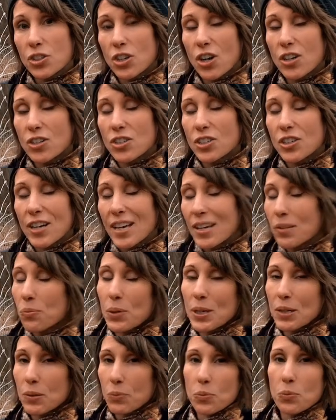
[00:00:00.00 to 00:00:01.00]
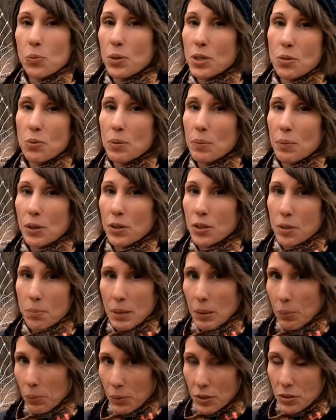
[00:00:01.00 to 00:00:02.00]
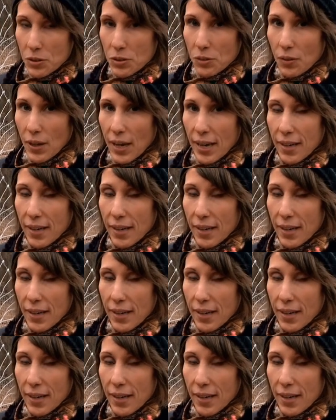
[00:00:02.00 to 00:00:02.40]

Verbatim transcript: charger, and we knew we weren't going to be able to do